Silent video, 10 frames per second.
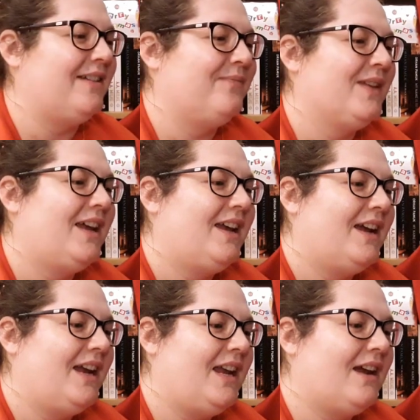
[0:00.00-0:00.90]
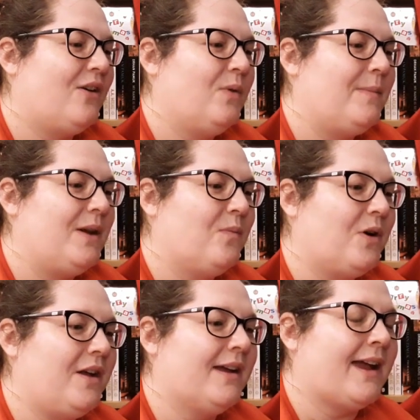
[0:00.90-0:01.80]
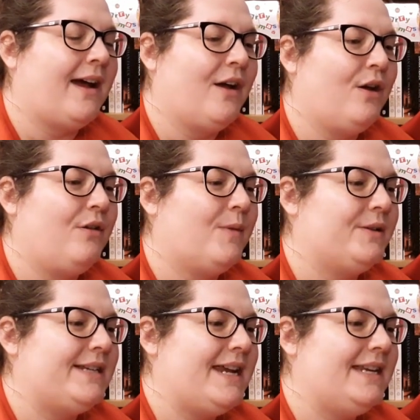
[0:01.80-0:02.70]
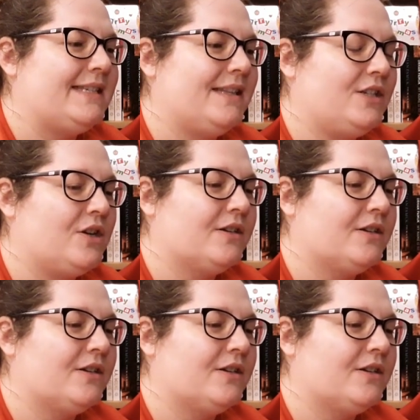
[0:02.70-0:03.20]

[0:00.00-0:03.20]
Here are women at work, at home, on dates at the doctors,